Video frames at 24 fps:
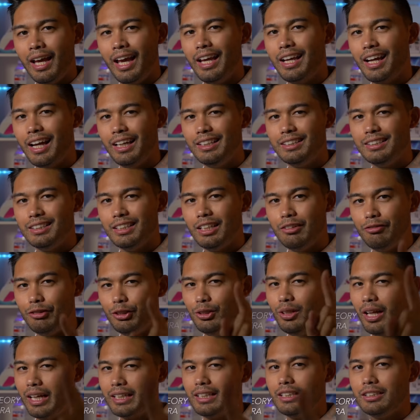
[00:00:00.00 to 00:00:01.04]
Hey guys, if you
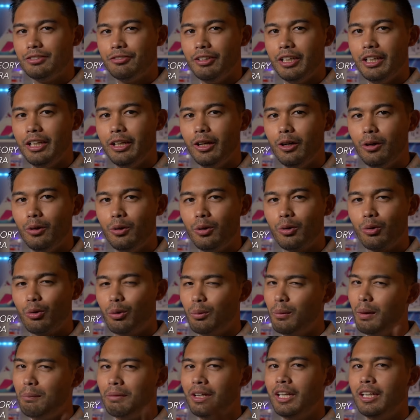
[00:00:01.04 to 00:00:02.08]
like this video,
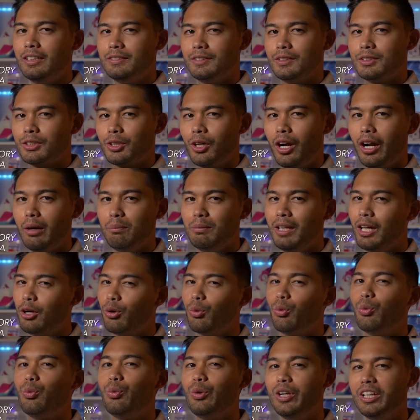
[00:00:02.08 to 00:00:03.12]
remember to hit subscribe. That'll
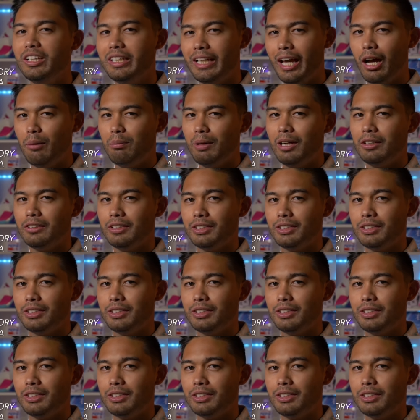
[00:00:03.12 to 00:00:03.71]
really help out